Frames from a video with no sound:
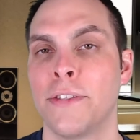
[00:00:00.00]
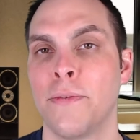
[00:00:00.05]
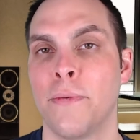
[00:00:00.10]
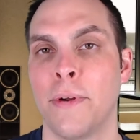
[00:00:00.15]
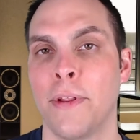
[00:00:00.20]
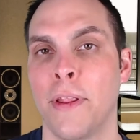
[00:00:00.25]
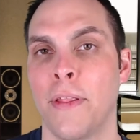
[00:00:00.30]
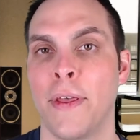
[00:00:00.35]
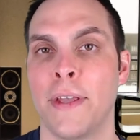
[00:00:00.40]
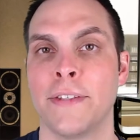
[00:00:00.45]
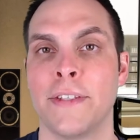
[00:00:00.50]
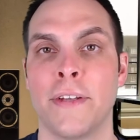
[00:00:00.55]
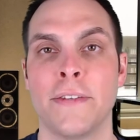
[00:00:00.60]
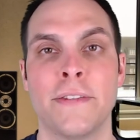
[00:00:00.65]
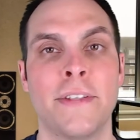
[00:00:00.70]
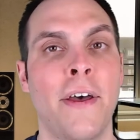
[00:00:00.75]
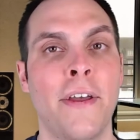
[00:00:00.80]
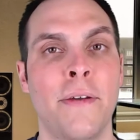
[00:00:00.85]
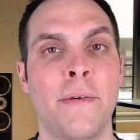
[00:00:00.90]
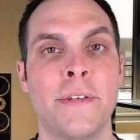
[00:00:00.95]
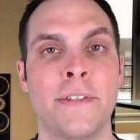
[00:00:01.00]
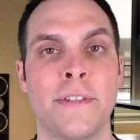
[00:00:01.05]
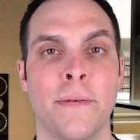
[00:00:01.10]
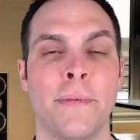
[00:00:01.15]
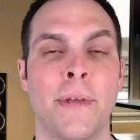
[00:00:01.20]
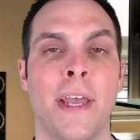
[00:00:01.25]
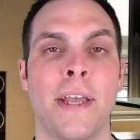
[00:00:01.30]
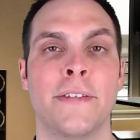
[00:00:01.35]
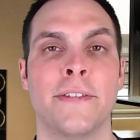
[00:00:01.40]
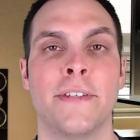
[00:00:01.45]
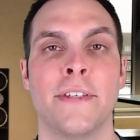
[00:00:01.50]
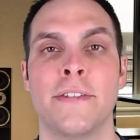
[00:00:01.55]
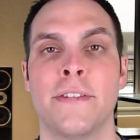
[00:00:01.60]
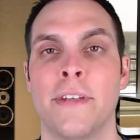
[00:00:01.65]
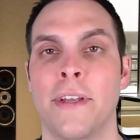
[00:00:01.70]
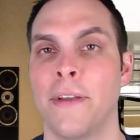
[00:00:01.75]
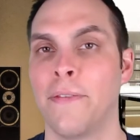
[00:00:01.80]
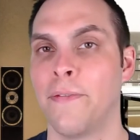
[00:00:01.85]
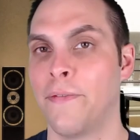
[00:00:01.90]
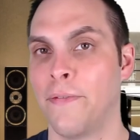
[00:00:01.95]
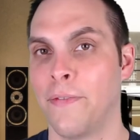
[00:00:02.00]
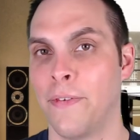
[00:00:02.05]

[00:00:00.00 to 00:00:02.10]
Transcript: So, one of the things they'll tell you in some cases, if